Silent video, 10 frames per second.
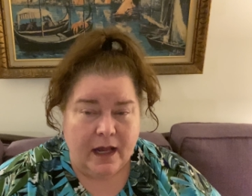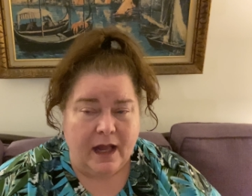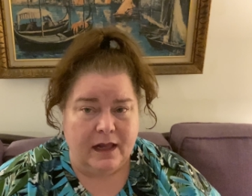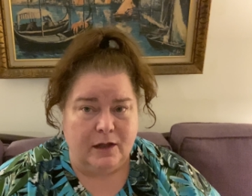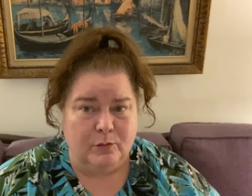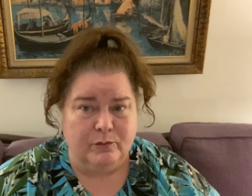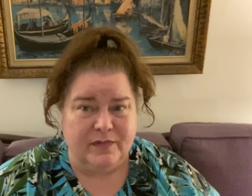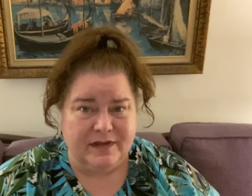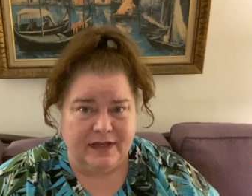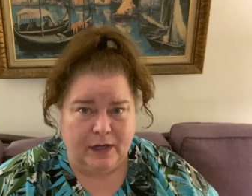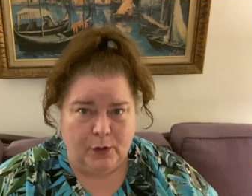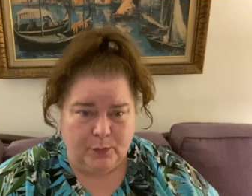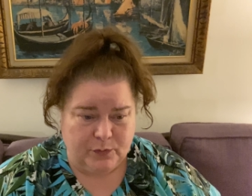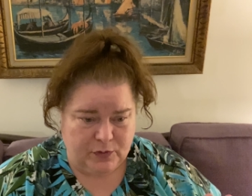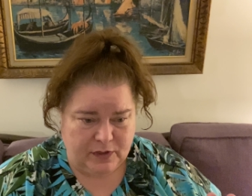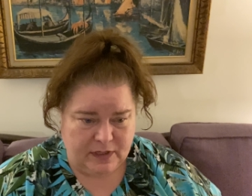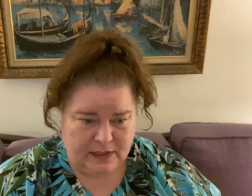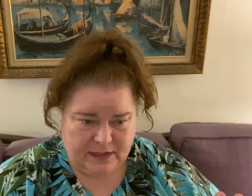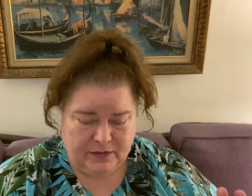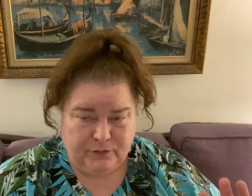Um, you know,
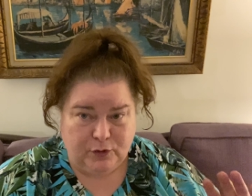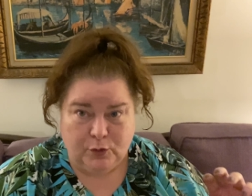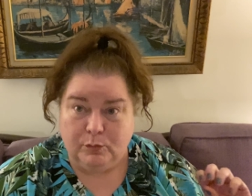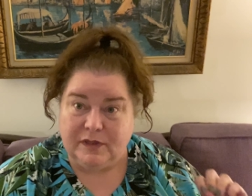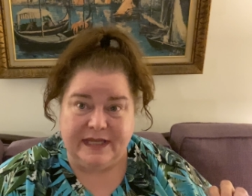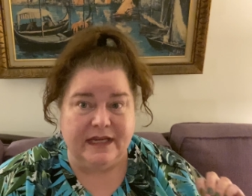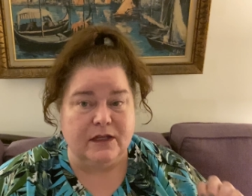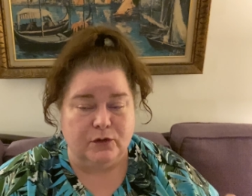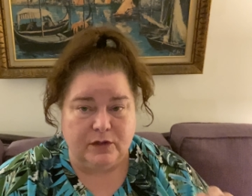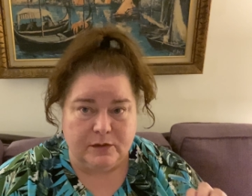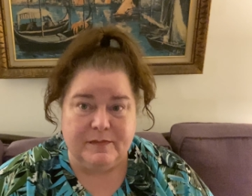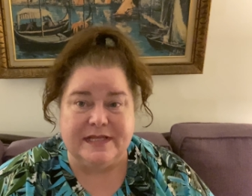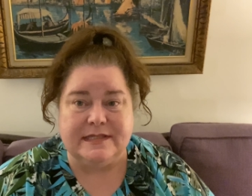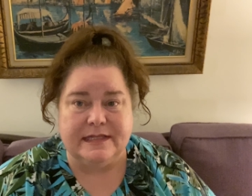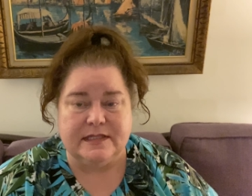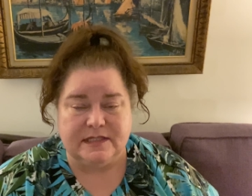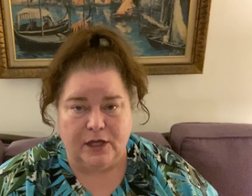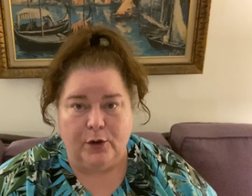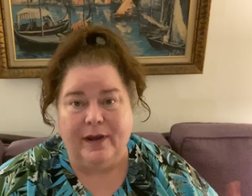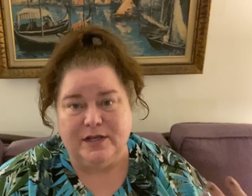if you blink, you could miss it.
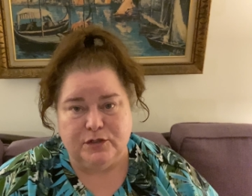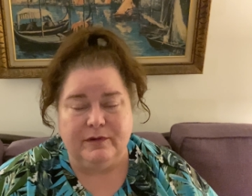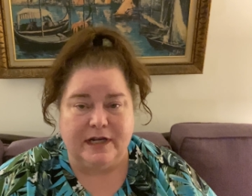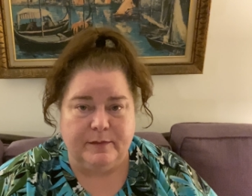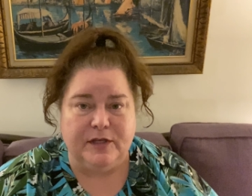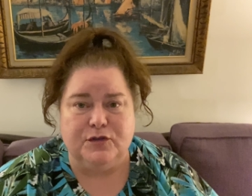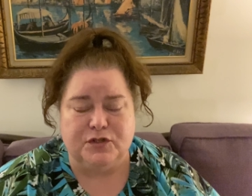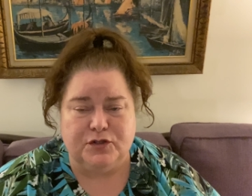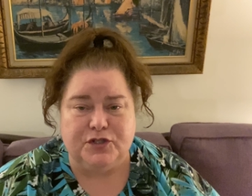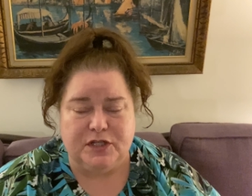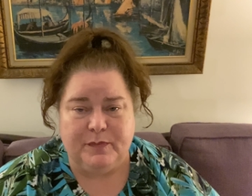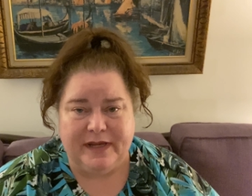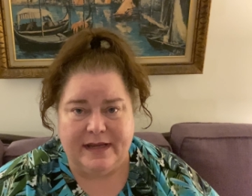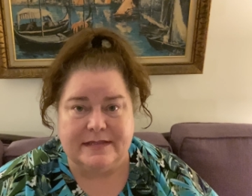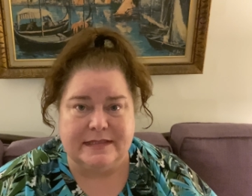So I do recommend using your GPS